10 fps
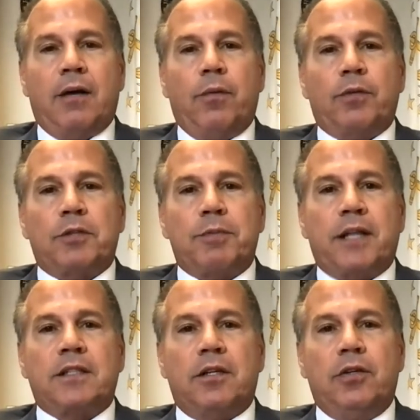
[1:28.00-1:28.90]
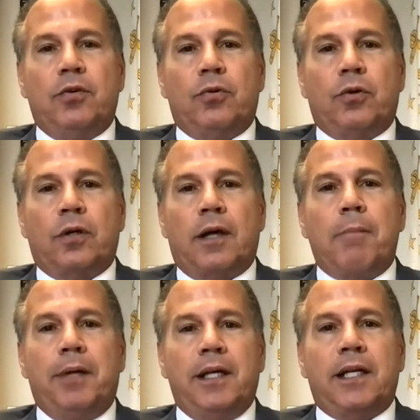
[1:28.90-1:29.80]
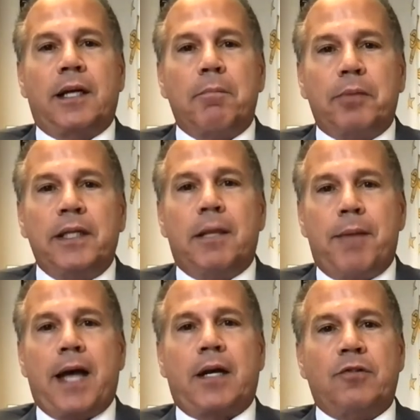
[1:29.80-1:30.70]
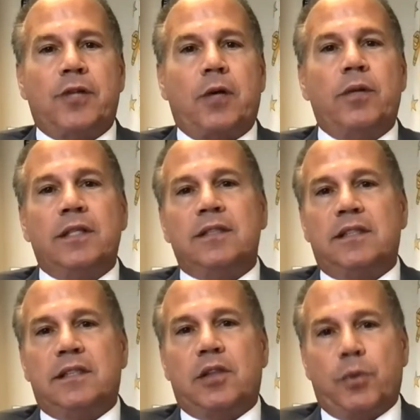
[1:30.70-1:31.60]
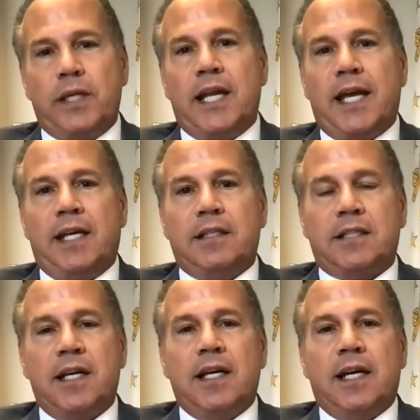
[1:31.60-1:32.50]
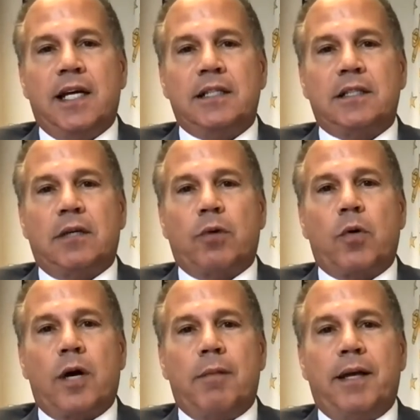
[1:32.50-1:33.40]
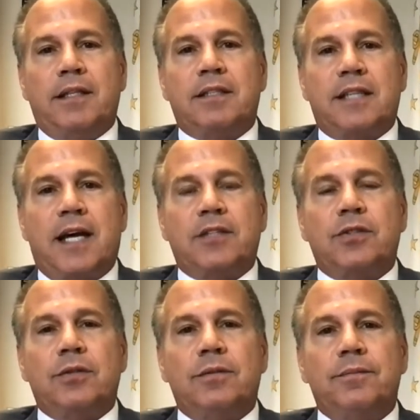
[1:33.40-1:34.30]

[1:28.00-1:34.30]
with respect to your ability to complete a background check within 3 days as required by the statute?